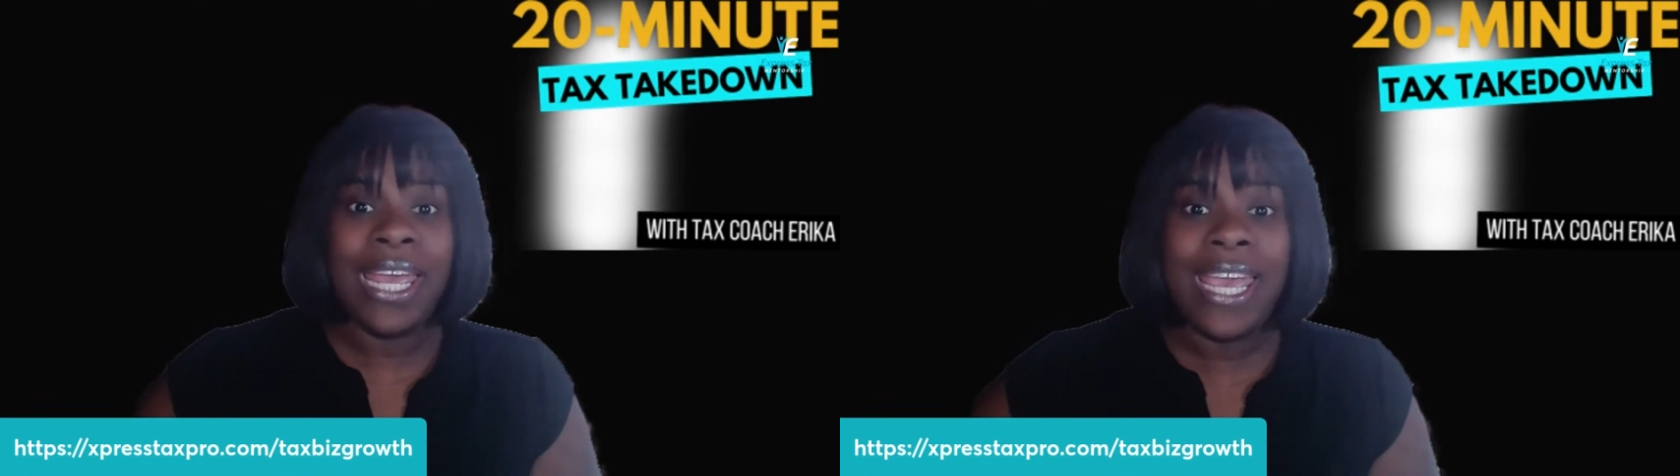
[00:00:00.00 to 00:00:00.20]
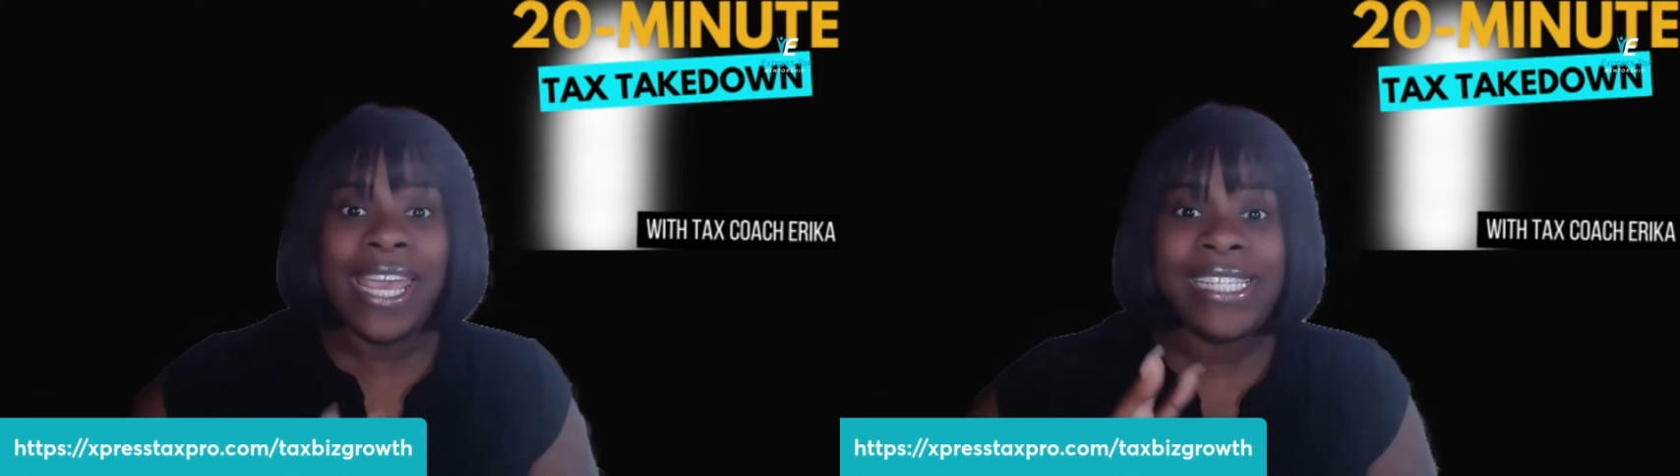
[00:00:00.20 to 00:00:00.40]

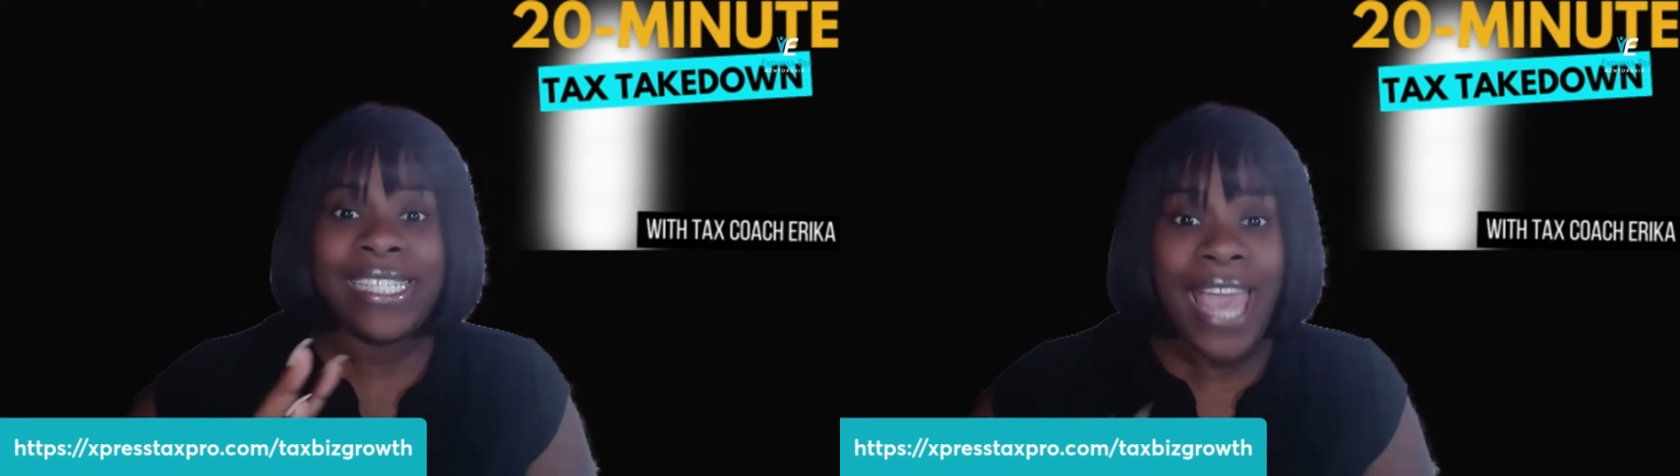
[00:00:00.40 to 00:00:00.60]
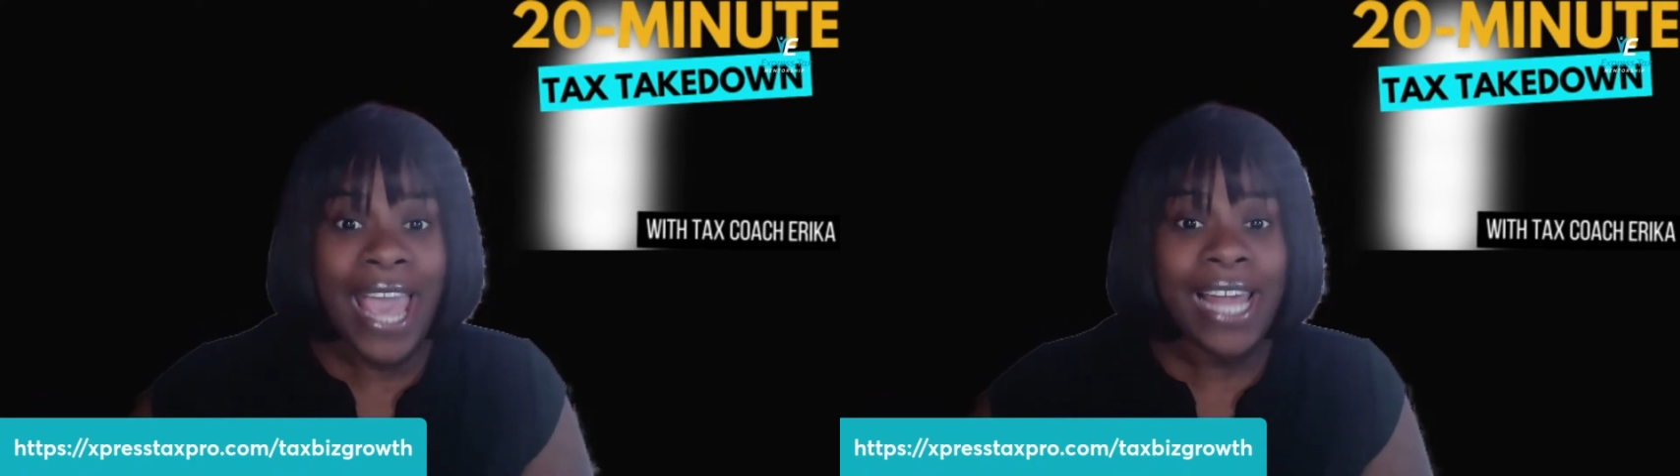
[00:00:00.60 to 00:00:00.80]
It's
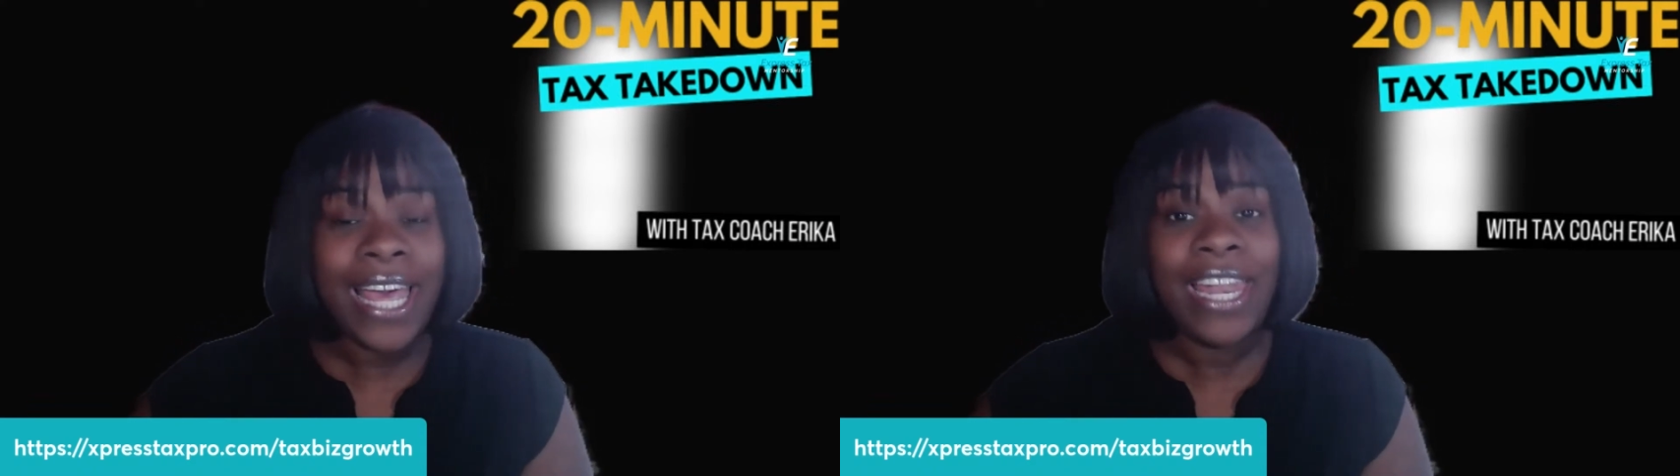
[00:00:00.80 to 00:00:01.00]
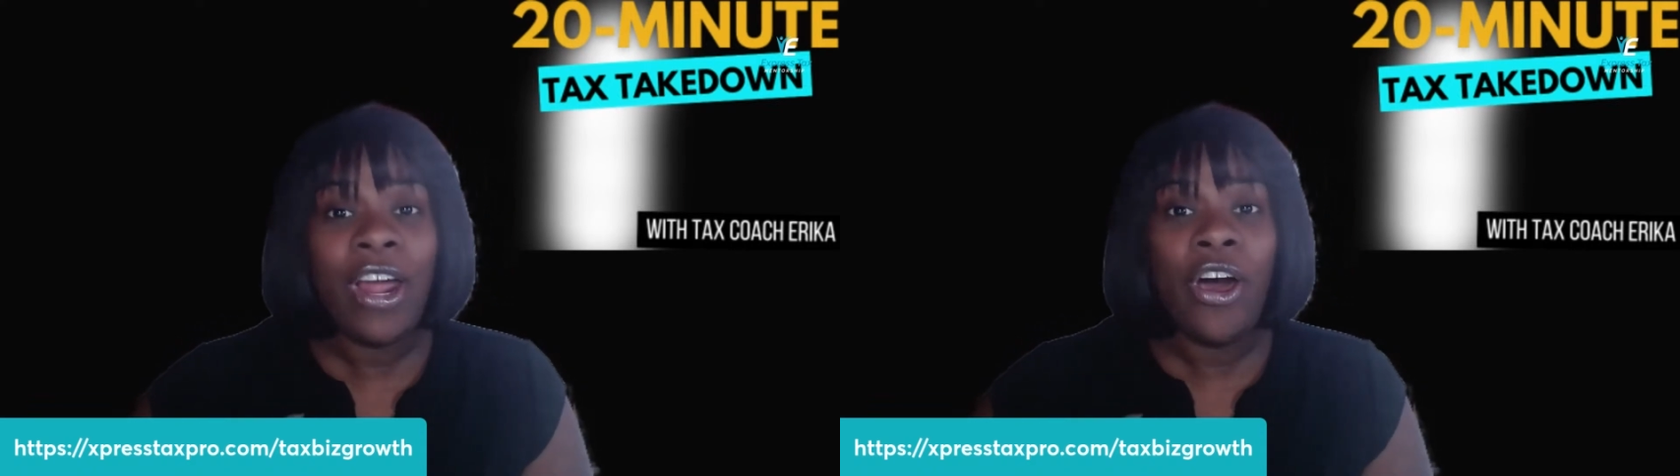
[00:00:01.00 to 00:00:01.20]

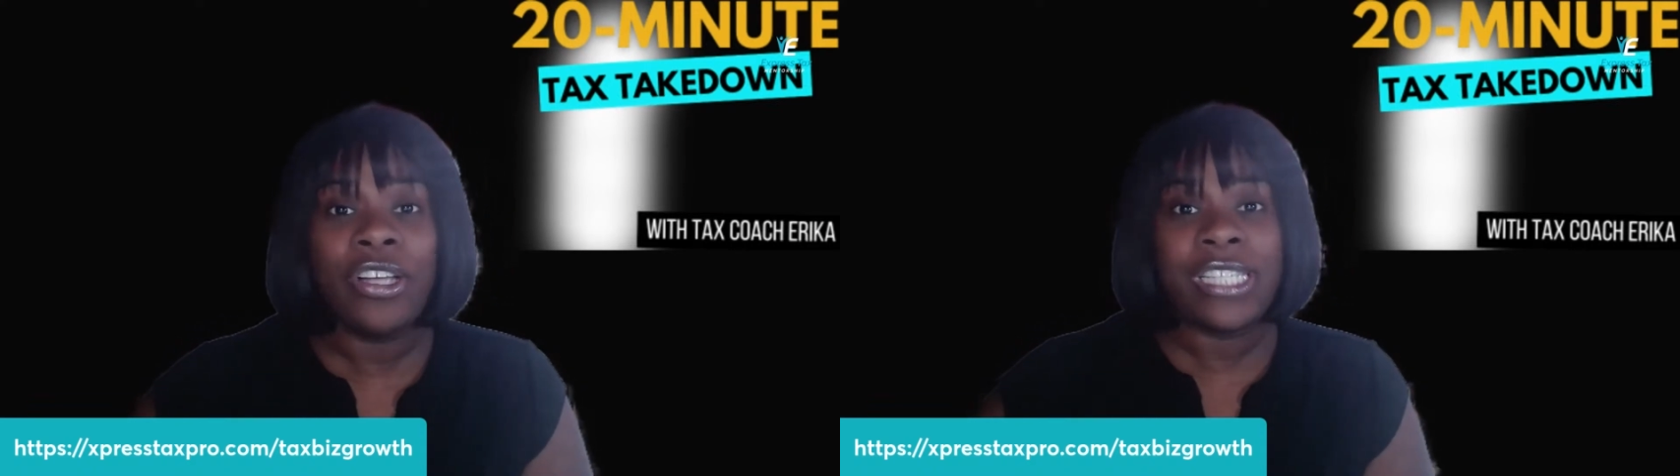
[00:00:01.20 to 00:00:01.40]
calculated on